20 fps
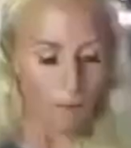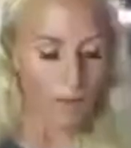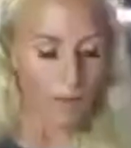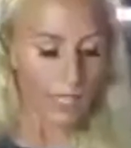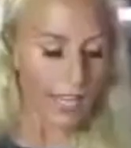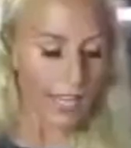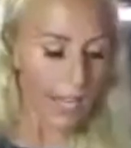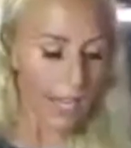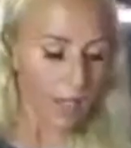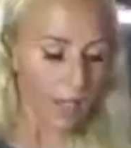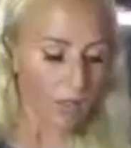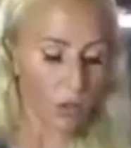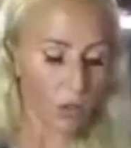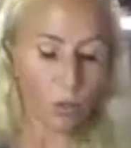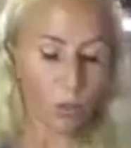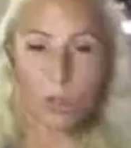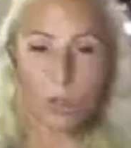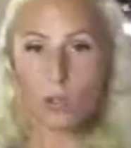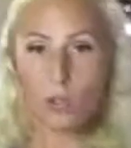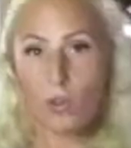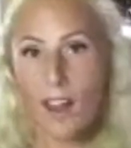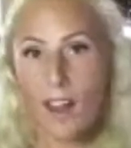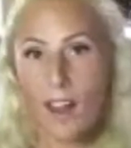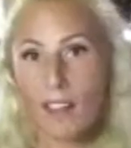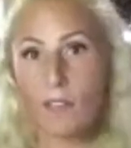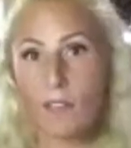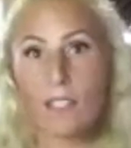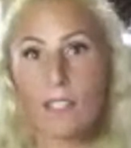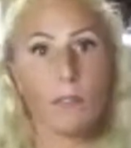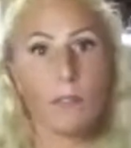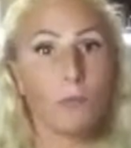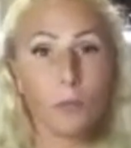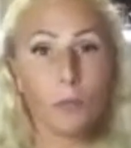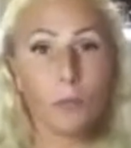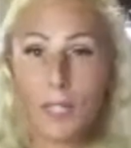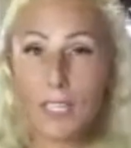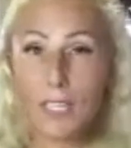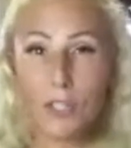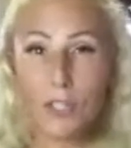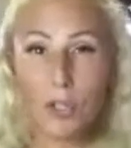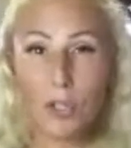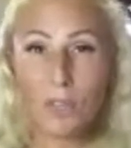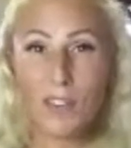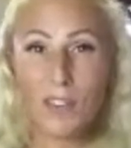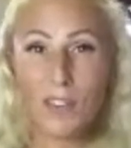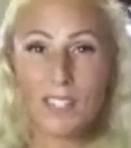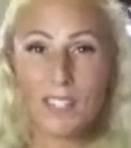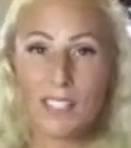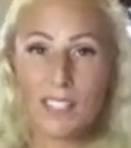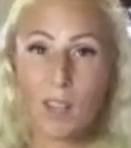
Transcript: but again, Google Drive is a free service,